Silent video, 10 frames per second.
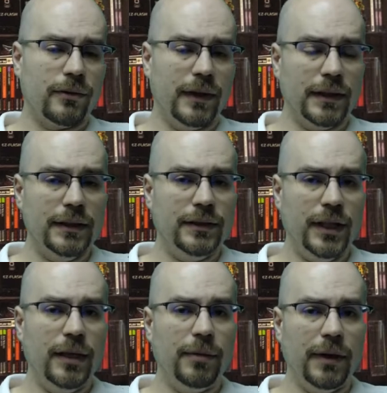fairly
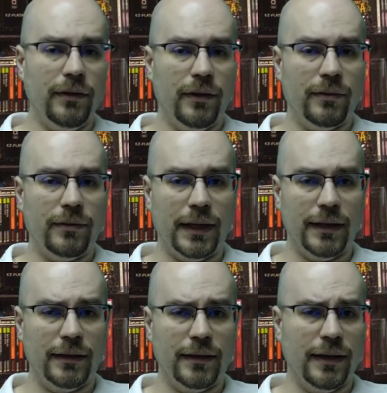cheap and easy to
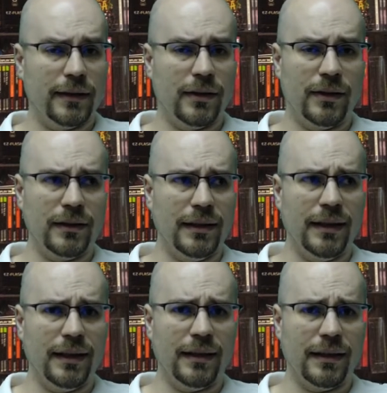find. Currently,
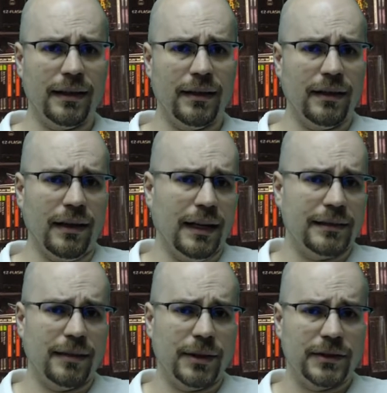I think the
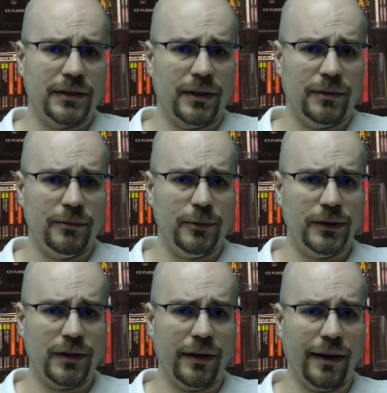last time I saw them
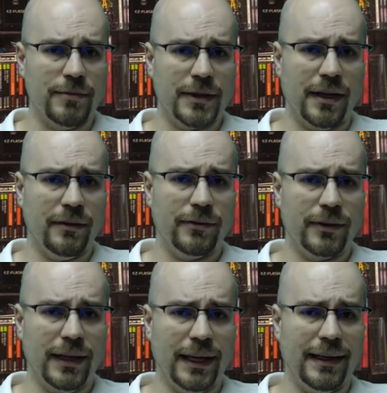was on Amazon
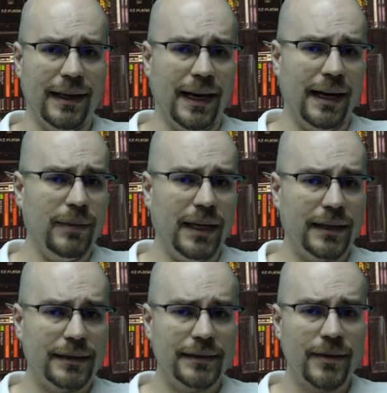for like
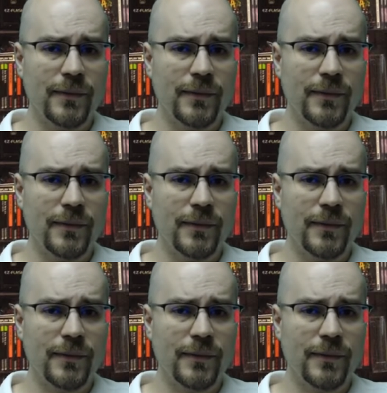$9.